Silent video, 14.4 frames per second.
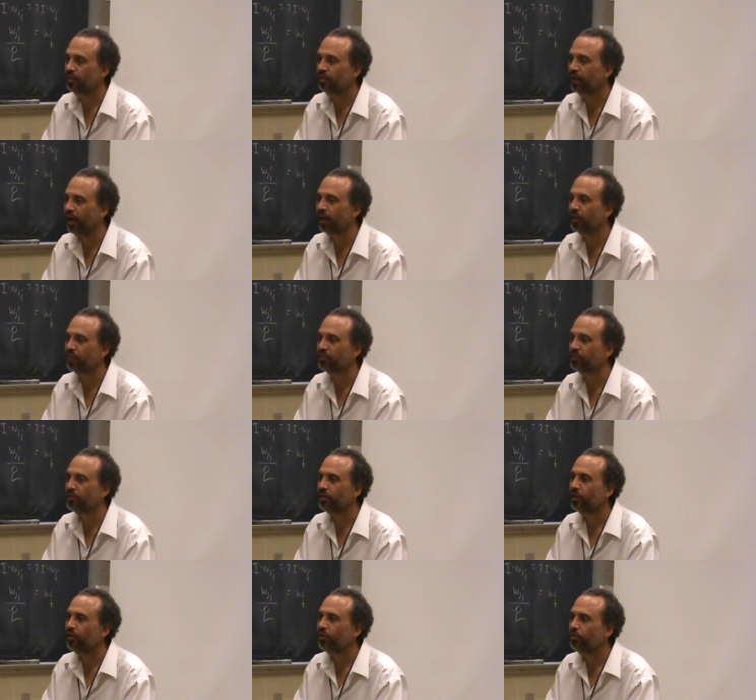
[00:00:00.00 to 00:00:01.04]
knowledge
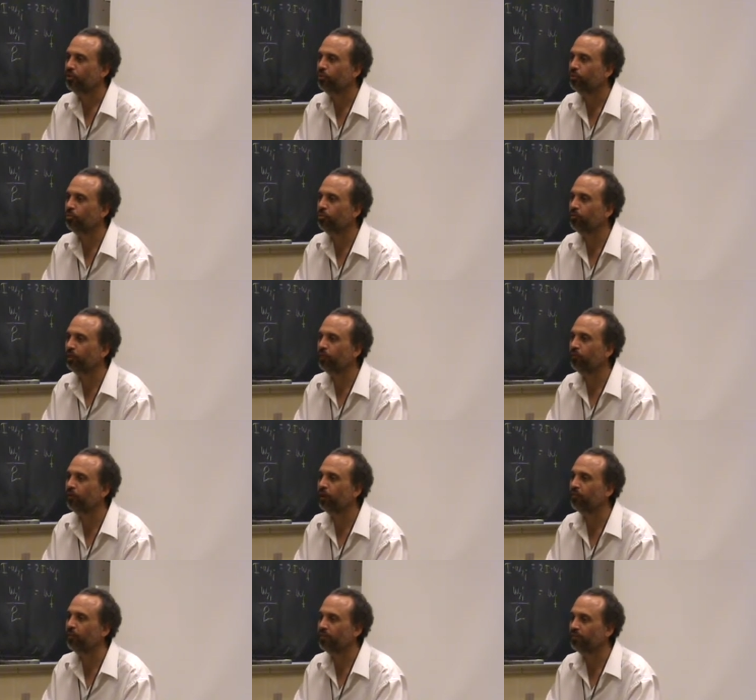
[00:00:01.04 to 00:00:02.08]
to
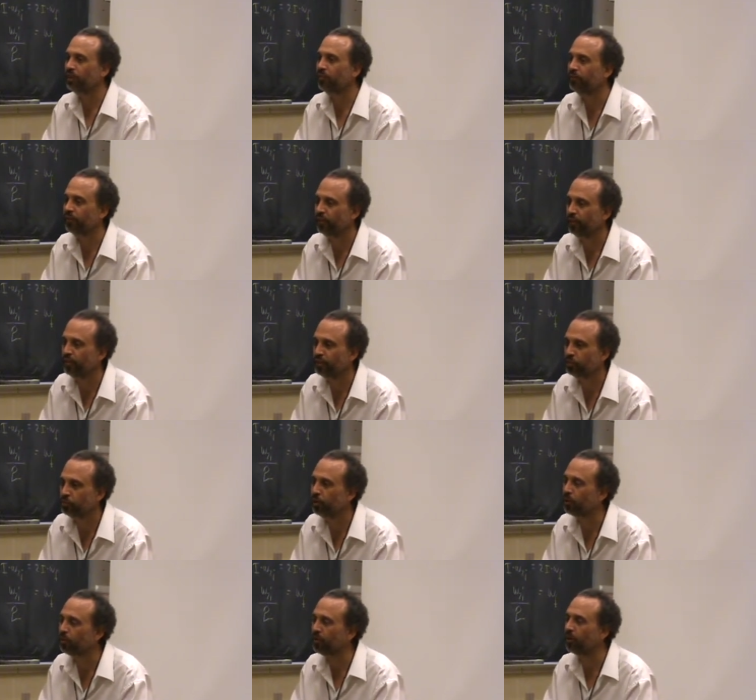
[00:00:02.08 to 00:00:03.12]
involve myself in an
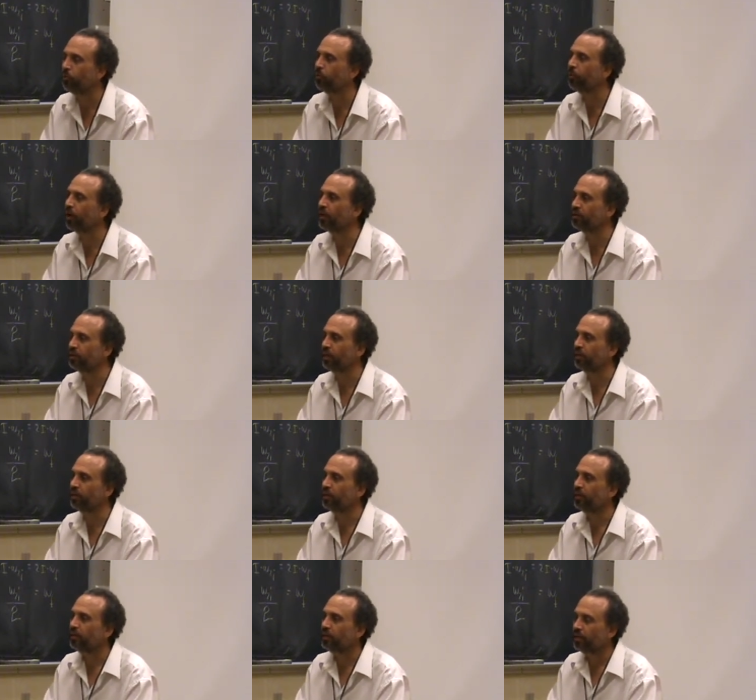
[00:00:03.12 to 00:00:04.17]
experimental project
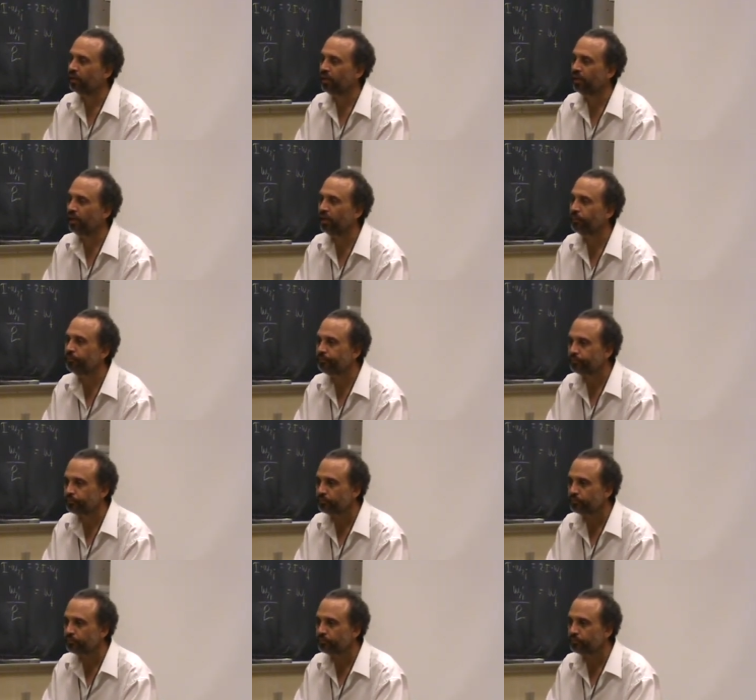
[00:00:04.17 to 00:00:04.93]
uh,